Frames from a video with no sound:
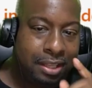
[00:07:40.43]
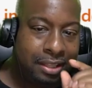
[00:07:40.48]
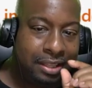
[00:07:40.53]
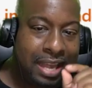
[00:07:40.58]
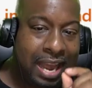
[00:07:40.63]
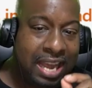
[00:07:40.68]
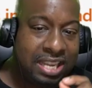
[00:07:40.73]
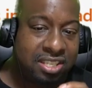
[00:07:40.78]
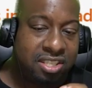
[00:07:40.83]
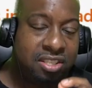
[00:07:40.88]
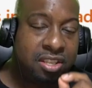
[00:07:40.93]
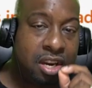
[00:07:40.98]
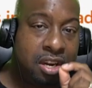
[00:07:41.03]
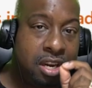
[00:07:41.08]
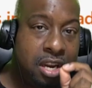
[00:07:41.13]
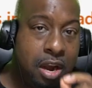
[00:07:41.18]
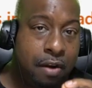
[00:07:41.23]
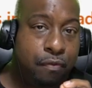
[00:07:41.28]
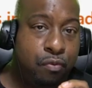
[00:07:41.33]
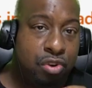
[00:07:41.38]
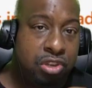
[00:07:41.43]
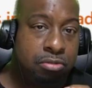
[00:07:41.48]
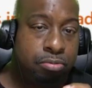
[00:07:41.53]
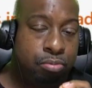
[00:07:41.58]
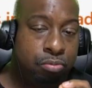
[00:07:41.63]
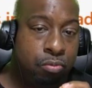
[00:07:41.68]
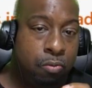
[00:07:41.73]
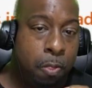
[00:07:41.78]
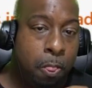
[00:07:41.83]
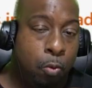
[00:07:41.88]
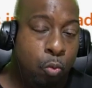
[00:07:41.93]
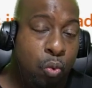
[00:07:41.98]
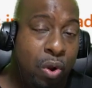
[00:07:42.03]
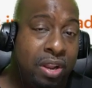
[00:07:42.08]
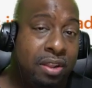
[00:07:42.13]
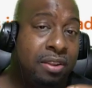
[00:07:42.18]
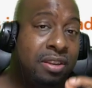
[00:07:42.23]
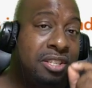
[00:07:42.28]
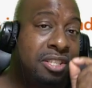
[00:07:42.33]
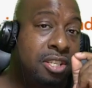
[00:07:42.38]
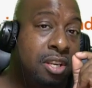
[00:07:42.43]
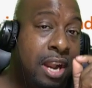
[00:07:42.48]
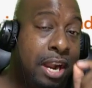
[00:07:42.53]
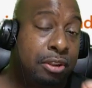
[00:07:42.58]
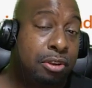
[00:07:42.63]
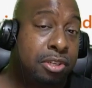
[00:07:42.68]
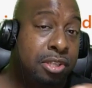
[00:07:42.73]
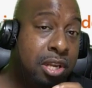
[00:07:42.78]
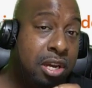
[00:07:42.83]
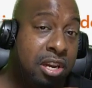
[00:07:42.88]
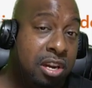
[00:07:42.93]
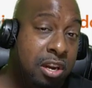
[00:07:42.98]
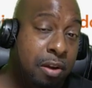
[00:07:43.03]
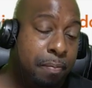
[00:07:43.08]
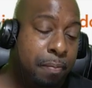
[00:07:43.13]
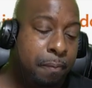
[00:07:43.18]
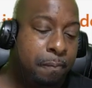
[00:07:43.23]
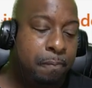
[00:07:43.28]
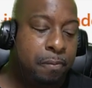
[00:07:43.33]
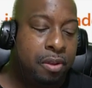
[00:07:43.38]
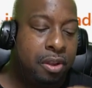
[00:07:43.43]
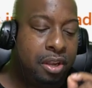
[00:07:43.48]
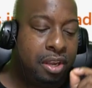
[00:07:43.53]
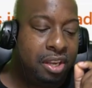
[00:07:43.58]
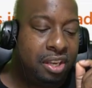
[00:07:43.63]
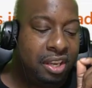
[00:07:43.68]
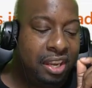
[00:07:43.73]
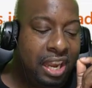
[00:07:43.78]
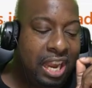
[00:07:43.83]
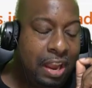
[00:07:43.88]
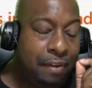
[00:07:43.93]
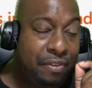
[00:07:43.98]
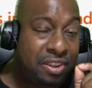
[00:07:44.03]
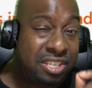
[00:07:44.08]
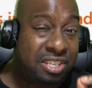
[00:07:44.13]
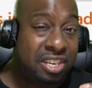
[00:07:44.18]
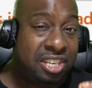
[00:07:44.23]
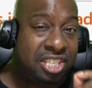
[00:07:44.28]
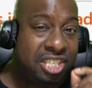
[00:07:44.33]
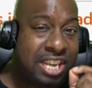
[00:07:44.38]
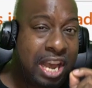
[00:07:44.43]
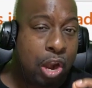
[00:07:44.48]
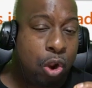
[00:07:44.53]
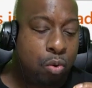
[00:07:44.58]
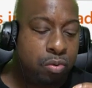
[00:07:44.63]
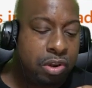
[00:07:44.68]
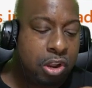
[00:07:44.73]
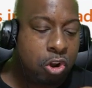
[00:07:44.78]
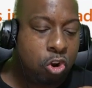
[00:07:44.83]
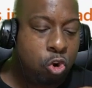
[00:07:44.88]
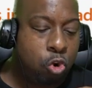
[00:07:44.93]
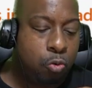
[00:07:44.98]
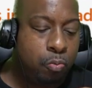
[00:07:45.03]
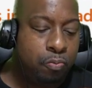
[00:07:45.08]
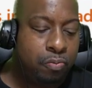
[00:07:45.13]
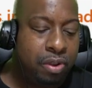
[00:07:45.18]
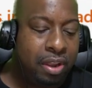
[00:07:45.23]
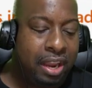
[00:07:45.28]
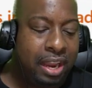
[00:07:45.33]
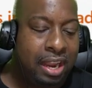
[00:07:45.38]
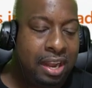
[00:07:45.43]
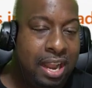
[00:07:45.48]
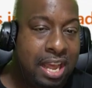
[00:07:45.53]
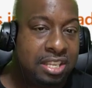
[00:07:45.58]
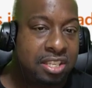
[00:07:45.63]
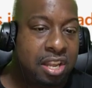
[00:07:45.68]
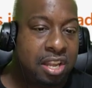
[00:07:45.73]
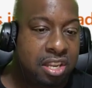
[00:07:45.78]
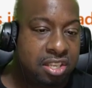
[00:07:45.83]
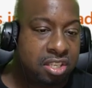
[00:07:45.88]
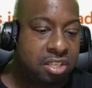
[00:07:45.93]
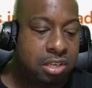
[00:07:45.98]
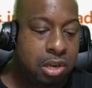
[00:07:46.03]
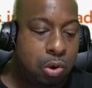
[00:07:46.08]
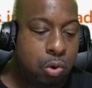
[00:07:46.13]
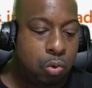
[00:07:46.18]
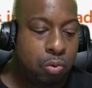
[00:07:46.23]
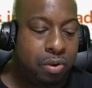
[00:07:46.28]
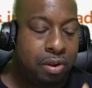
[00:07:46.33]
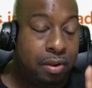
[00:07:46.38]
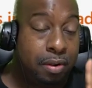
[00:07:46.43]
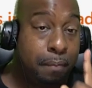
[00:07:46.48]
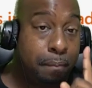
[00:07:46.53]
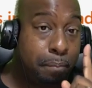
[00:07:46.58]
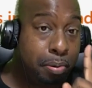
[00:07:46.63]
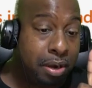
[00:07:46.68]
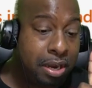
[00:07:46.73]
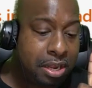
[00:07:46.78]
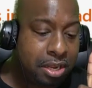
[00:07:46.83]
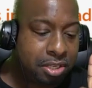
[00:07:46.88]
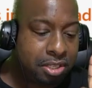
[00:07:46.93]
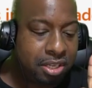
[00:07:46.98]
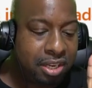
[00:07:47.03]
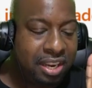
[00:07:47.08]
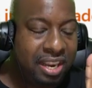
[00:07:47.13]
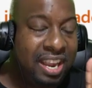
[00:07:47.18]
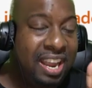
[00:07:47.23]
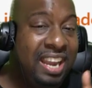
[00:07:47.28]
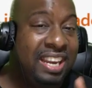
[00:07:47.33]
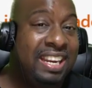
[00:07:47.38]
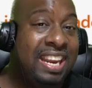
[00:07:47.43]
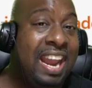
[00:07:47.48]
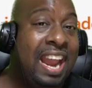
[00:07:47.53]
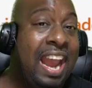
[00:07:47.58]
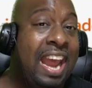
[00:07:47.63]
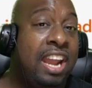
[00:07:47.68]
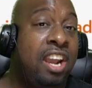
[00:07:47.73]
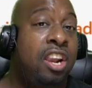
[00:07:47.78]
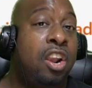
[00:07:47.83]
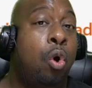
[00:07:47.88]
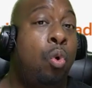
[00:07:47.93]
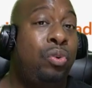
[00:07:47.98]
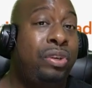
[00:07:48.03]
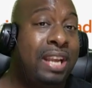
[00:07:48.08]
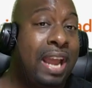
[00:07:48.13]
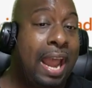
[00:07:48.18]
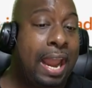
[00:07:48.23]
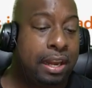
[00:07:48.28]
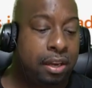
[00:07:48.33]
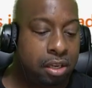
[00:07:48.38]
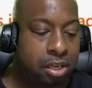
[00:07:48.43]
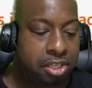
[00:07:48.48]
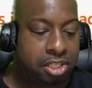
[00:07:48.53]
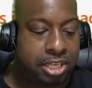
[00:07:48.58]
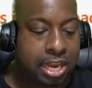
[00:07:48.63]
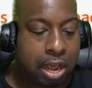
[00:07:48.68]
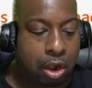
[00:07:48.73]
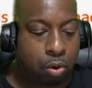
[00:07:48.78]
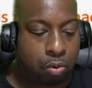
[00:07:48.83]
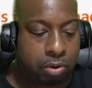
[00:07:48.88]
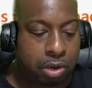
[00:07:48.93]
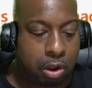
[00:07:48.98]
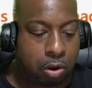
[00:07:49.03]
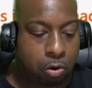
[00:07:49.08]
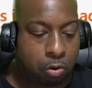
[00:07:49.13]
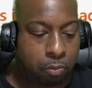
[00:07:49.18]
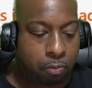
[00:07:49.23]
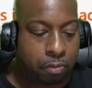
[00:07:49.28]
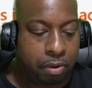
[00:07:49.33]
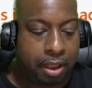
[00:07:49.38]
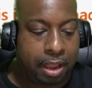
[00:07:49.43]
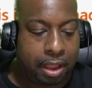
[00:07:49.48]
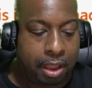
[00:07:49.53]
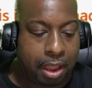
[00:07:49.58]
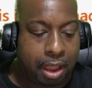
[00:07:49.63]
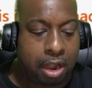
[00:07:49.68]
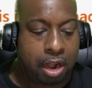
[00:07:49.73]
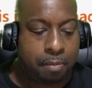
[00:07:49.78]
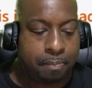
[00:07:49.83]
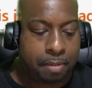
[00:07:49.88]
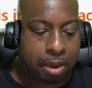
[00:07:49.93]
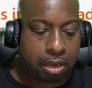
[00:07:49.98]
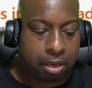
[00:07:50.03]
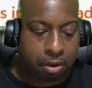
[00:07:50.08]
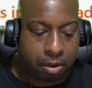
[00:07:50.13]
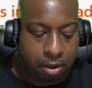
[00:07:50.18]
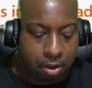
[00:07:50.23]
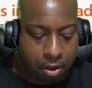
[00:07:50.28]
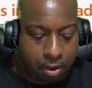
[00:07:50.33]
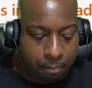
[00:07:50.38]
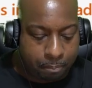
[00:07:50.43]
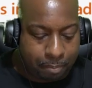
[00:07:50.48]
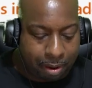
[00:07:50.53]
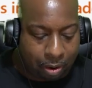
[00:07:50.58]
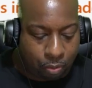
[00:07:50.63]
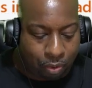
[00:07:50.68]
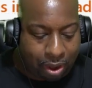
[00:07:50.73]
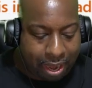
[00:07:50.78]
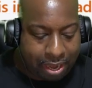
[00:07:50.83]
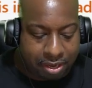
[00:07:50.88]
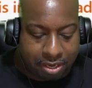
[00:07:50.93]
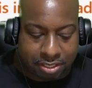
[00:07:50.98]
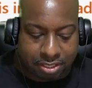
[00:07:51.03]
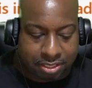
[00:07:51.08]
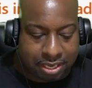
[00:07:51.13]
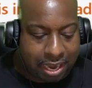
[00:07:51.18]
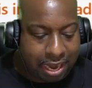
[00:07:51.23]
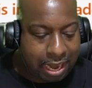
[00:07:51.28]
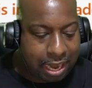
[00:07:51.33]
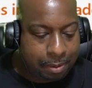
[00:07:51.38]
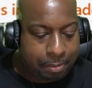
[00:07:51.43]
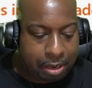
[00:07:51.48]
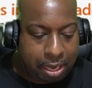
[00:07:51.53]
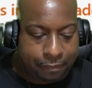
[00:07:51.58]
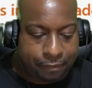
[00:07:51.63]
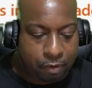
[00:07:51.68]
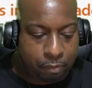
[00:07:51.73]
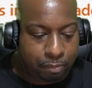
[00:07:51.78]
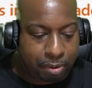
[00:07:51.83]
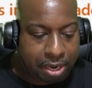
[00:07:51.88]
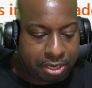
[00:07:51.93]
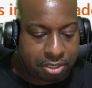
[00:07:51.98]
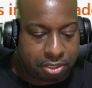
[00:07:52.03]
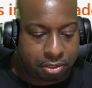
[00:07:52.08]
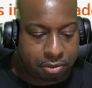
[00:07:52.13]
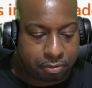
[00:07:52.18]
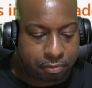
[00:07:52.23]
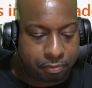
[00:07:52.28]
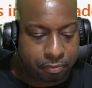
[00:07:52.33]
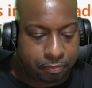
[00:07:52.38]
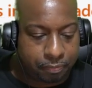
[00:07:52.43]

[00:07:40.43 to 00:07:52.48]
That's the difference with Selectors Hub. If it's in a shadow DOM, it lets us know. Plus, it can locate a shadow DOM element by writing the same information.